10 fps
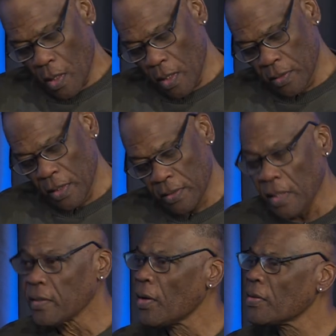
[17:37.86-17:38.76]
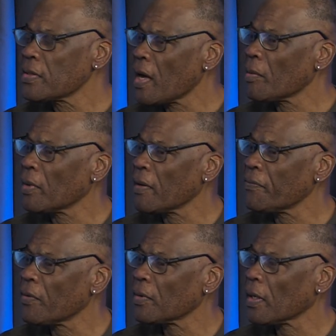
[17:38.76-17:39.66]
Is there a timeline
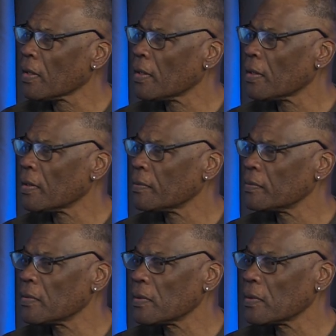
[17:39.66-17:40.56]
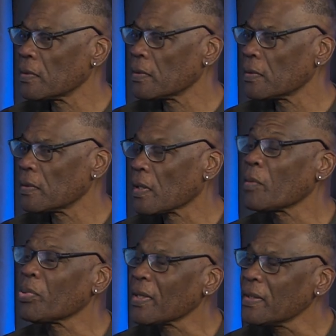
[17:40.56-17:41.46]
for like a
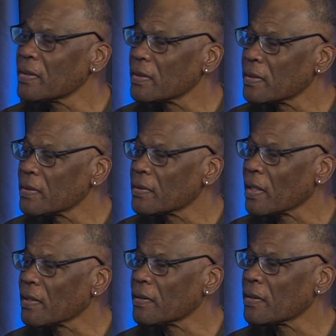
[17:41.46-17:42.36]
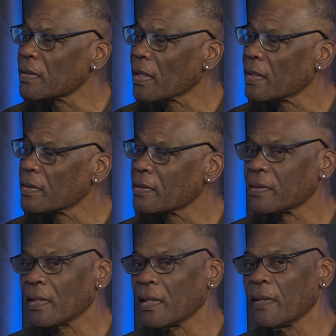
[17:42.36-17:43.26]
complaint, like
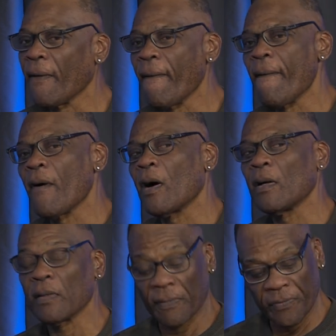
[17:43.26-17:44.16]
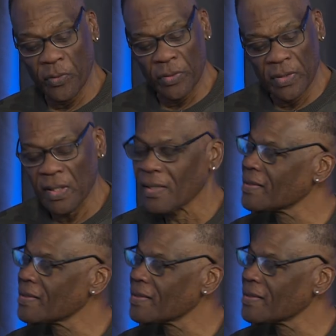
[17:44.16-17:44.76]
say, like through the state?